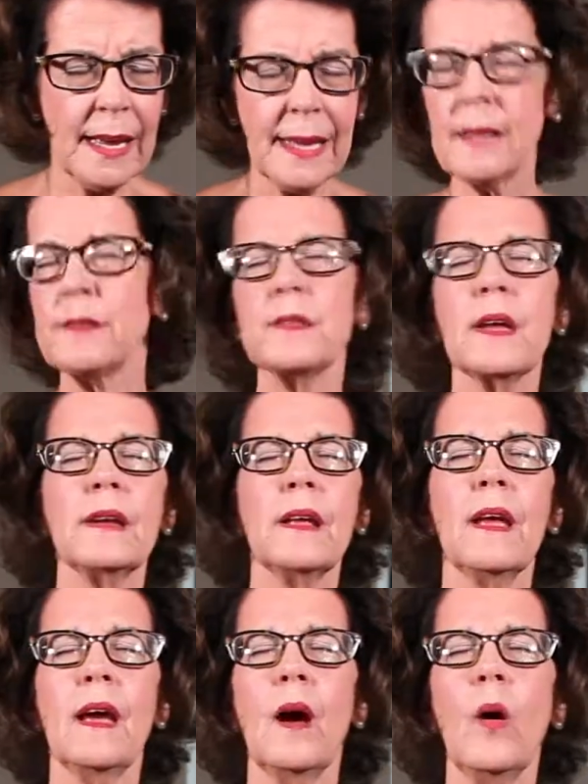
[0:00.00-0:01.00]
He said,
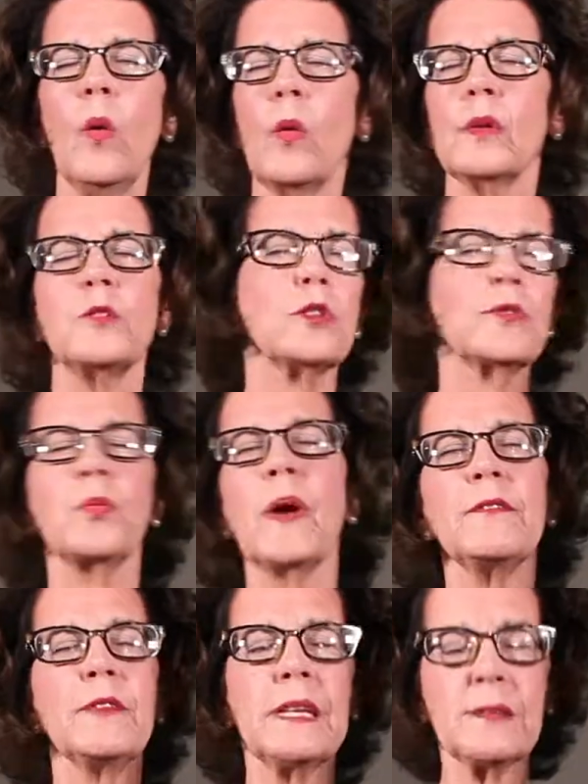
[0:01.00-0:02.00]
oh, just
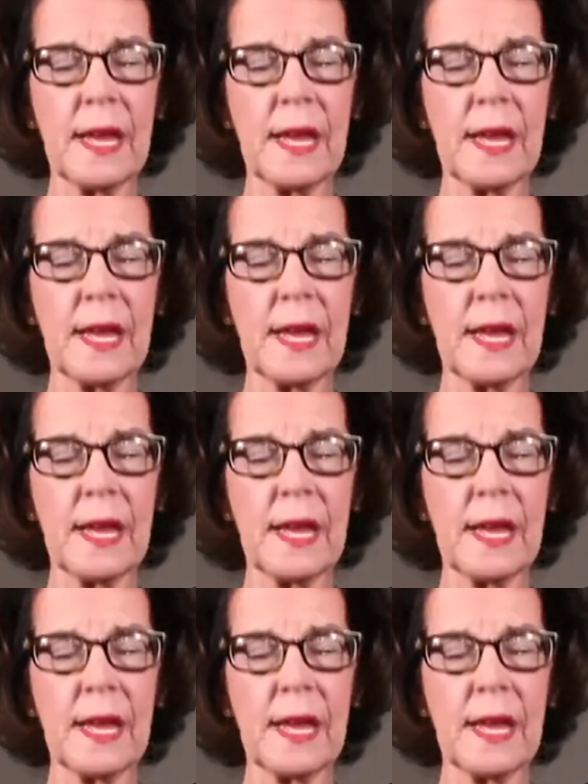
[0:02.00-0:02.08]
waving his